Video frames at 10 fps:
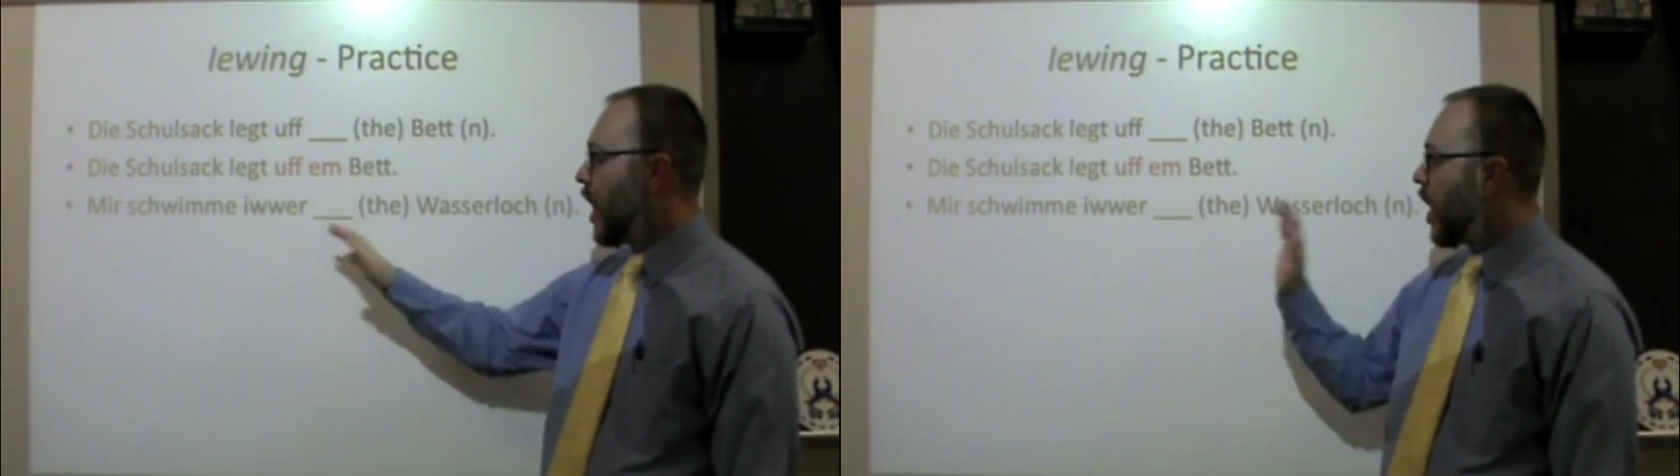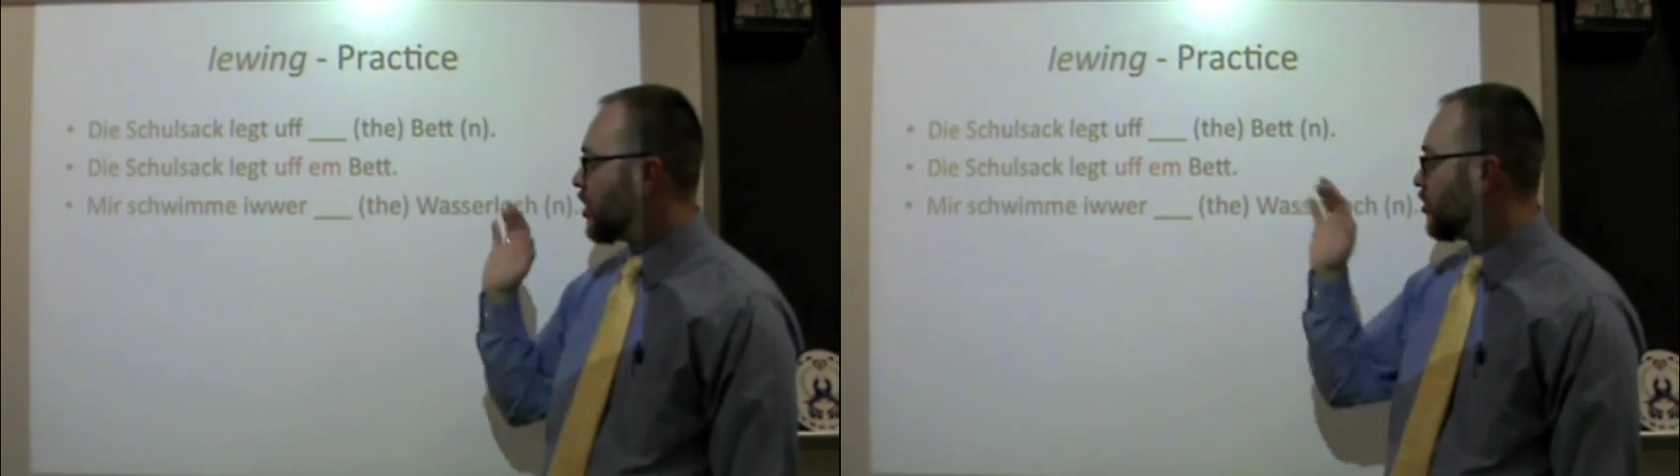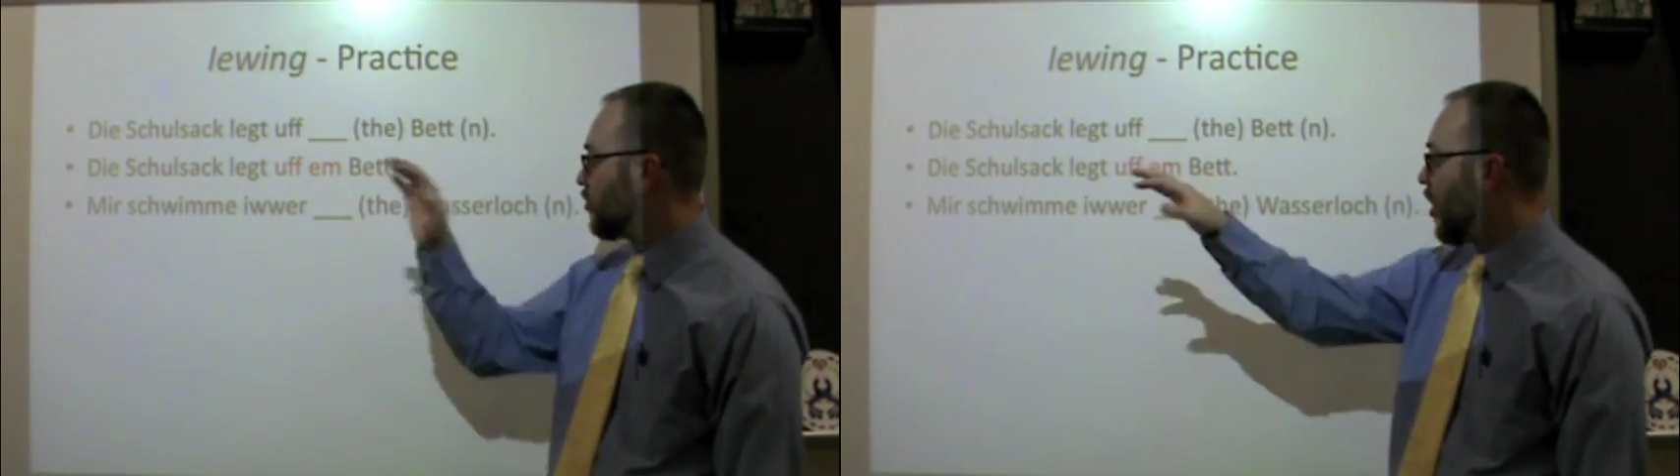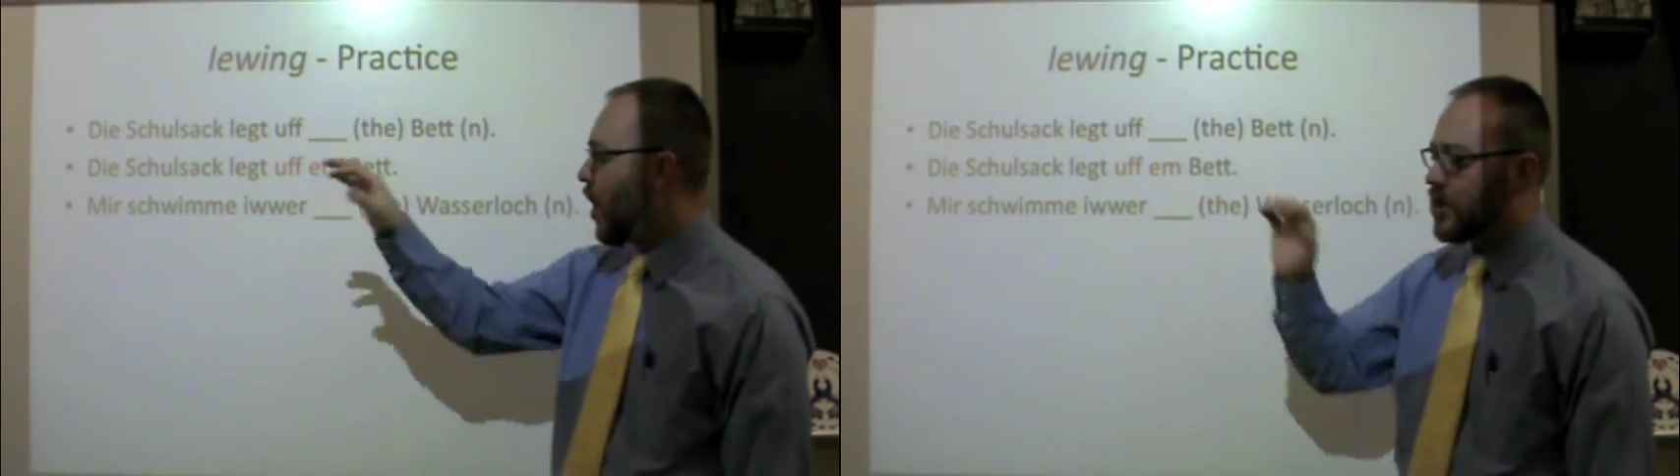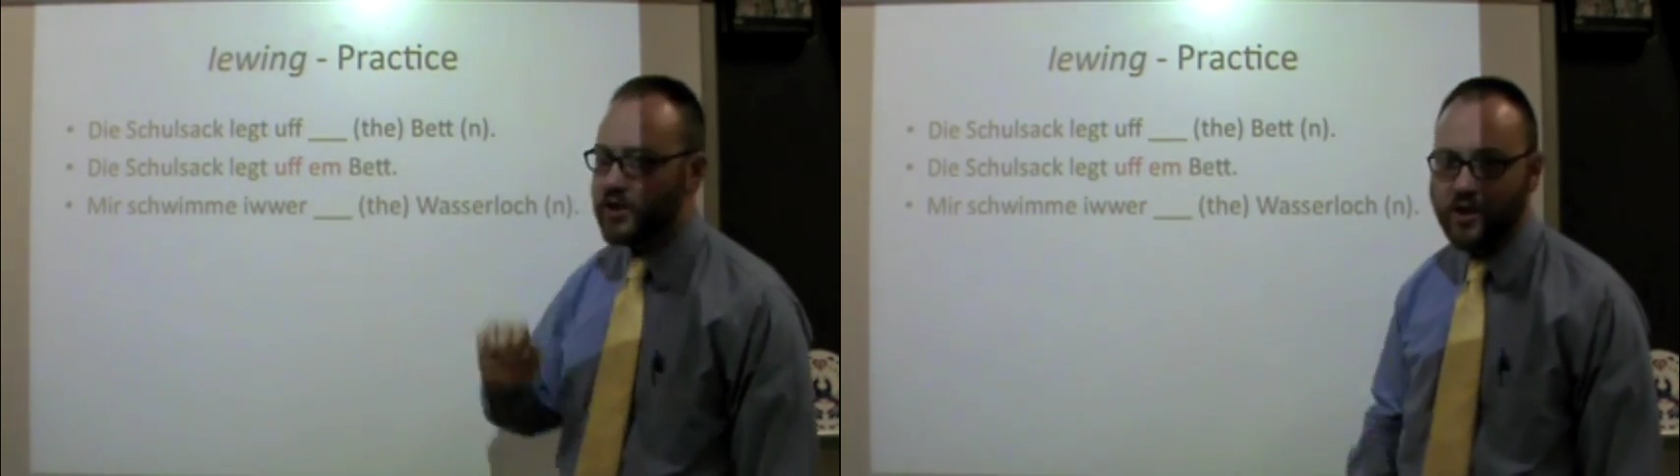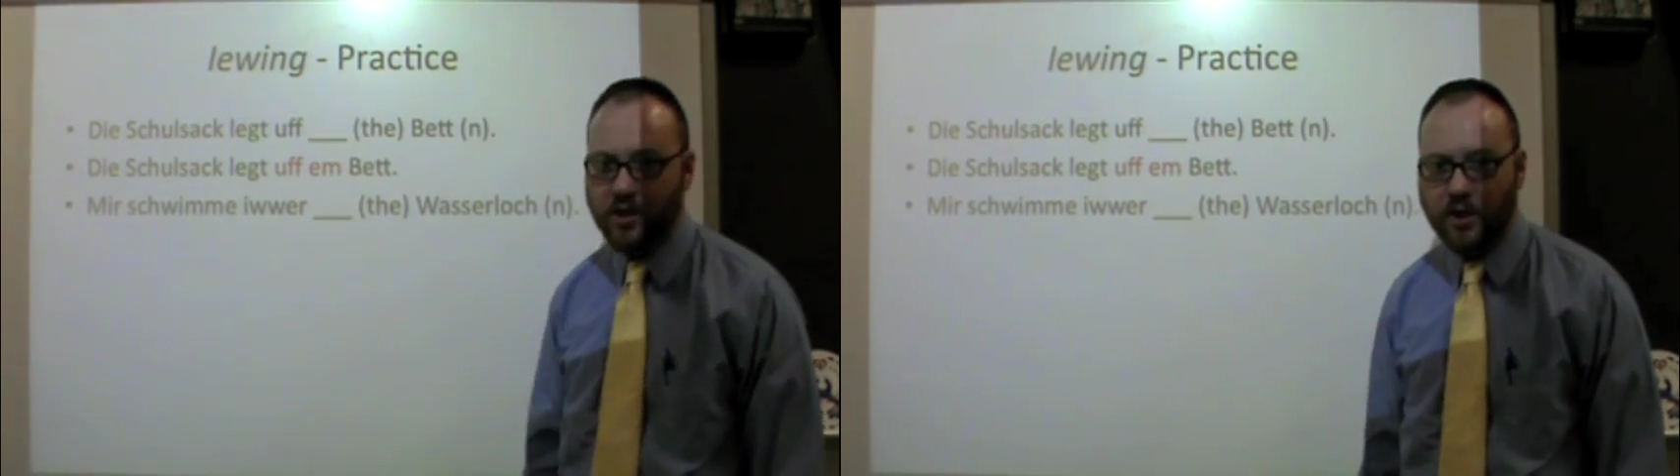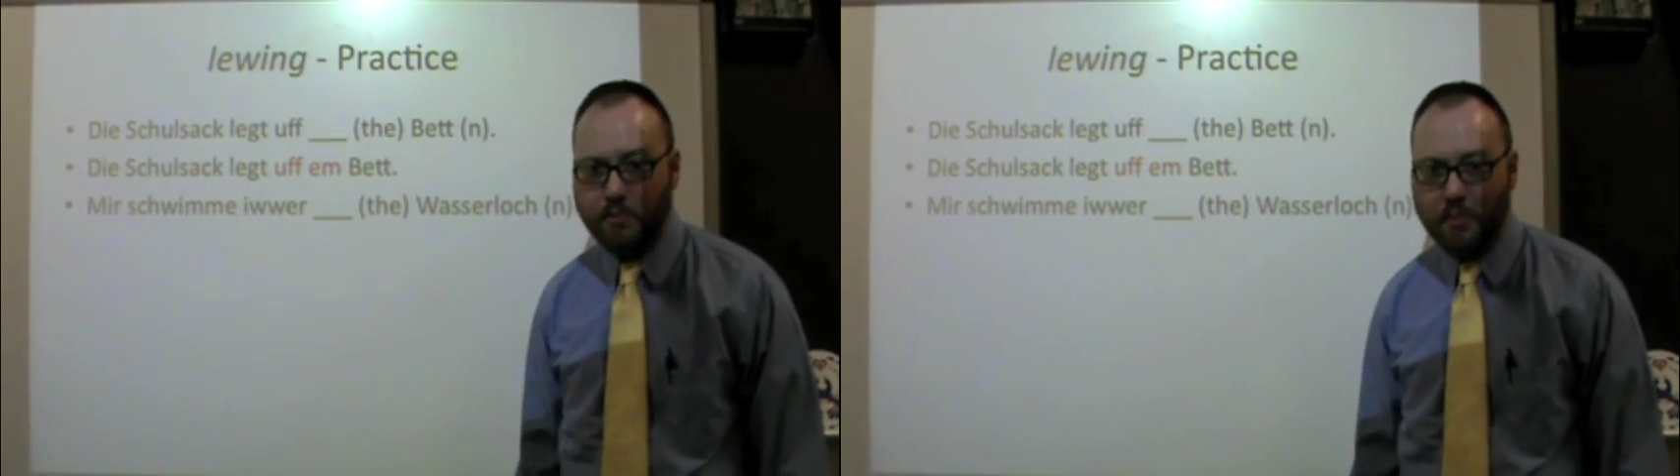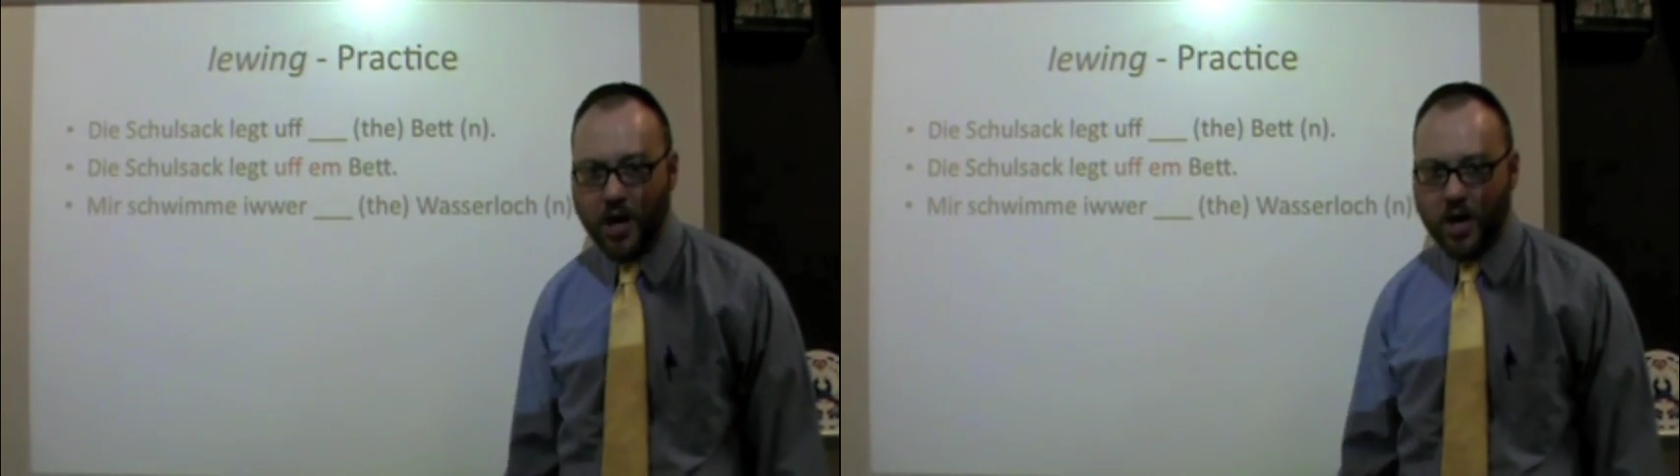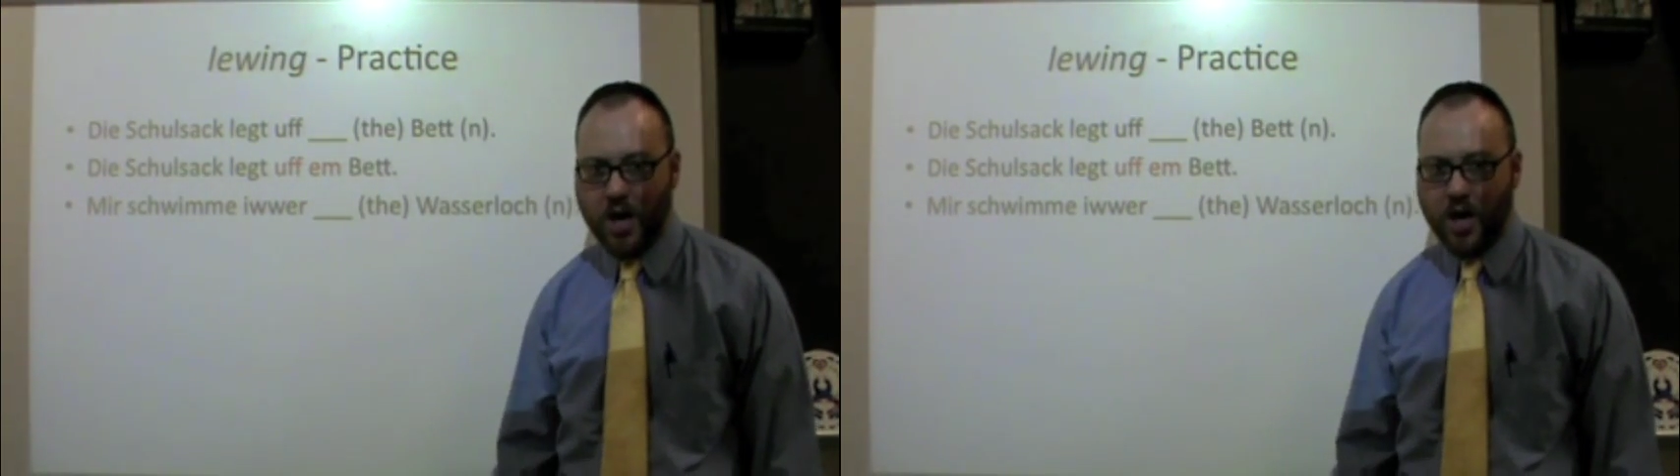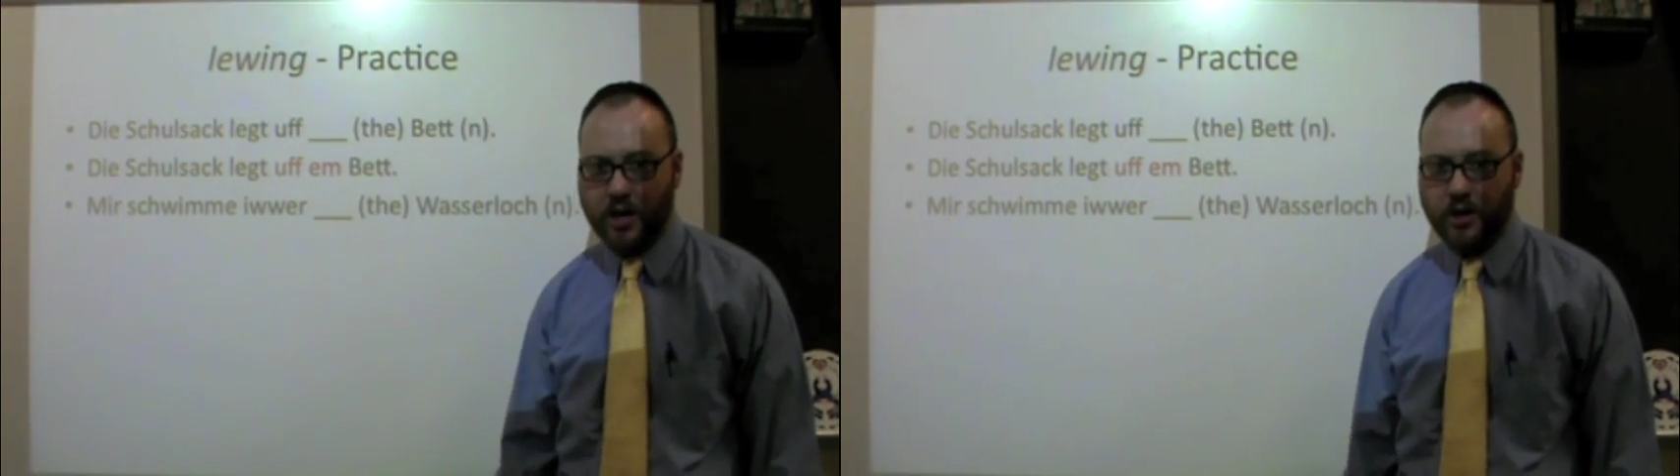across the
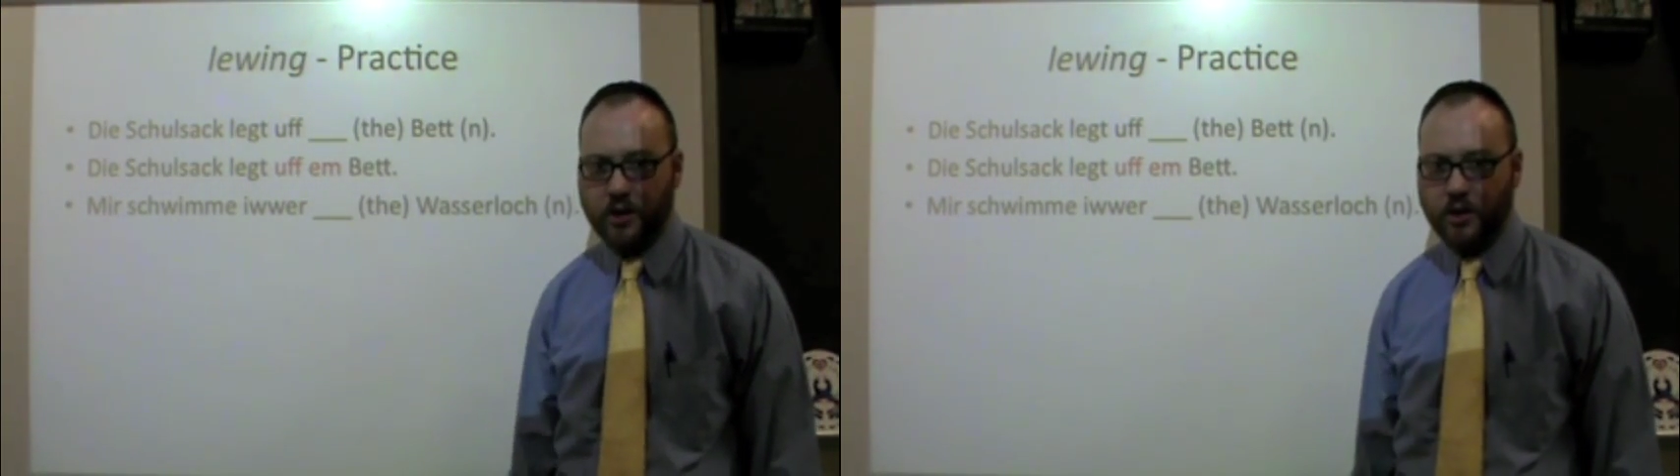pond.